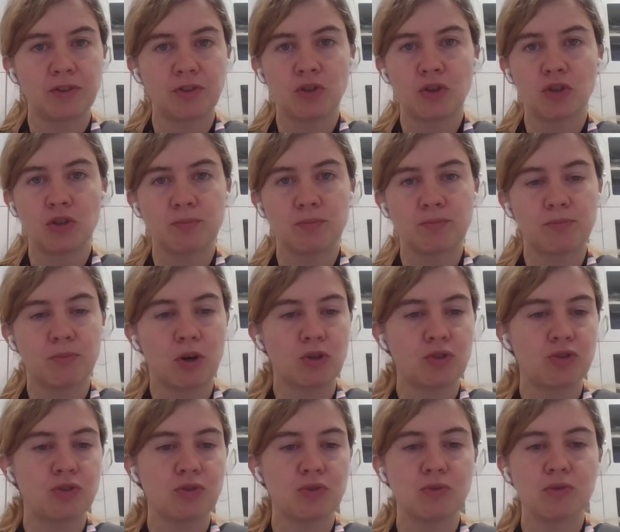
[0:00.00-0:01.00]
taught
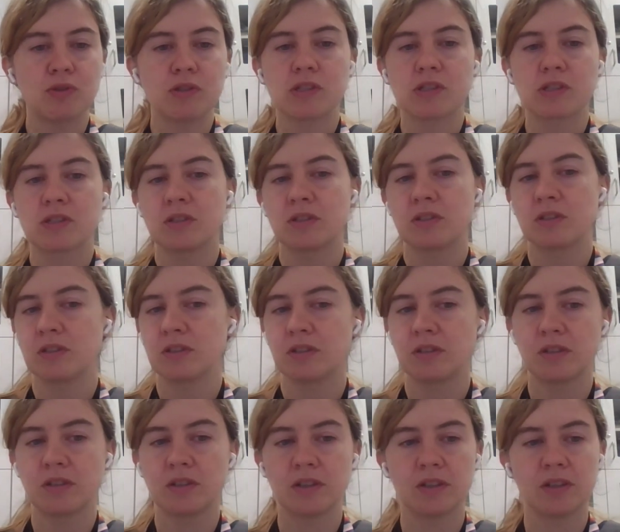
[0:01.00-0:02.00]
modules
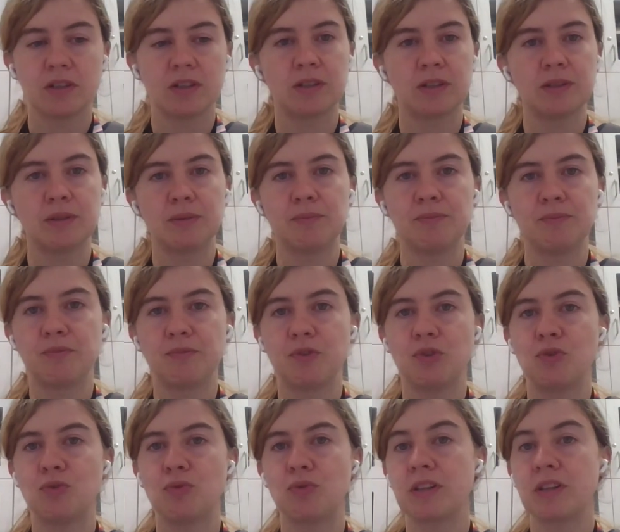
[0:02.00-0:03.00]

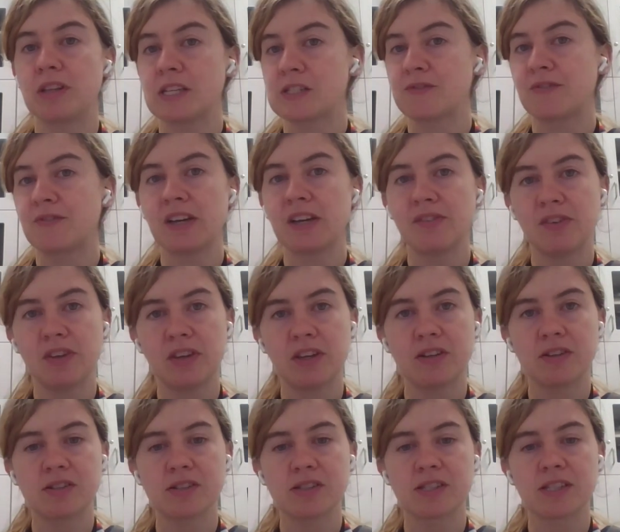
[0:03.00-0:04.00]
during these 5
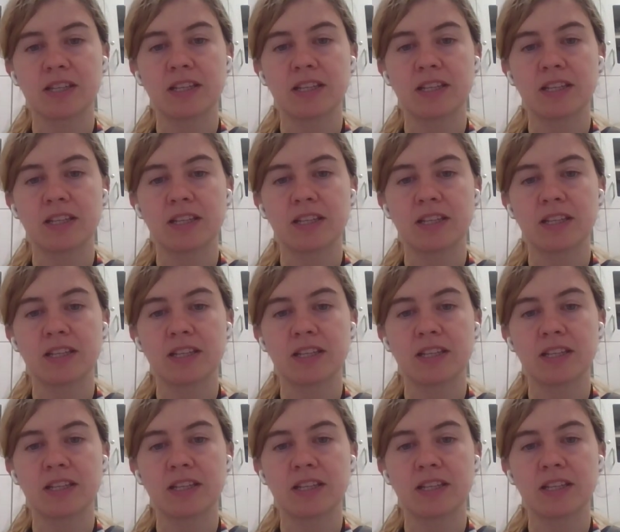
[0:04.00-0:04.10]
years,